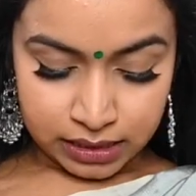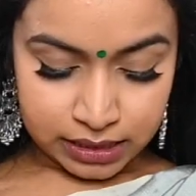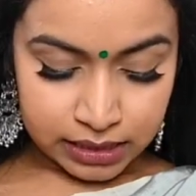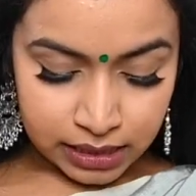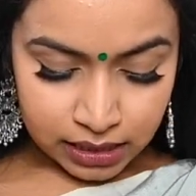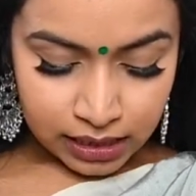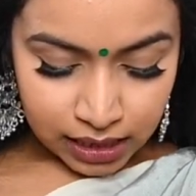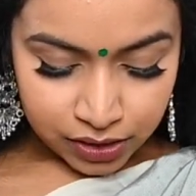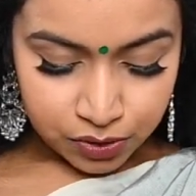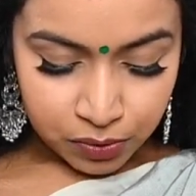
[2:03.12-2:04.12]
nicely,
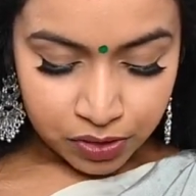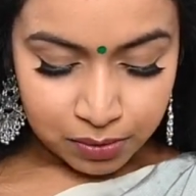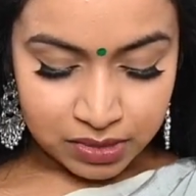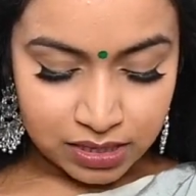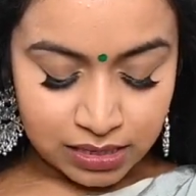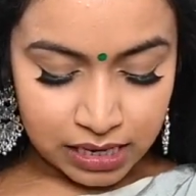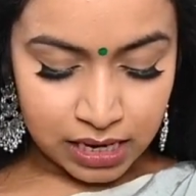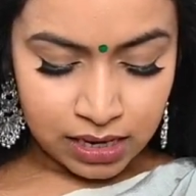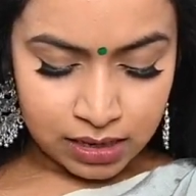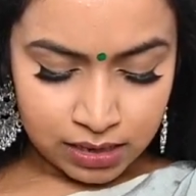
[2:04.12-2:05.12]
how you want them to stay.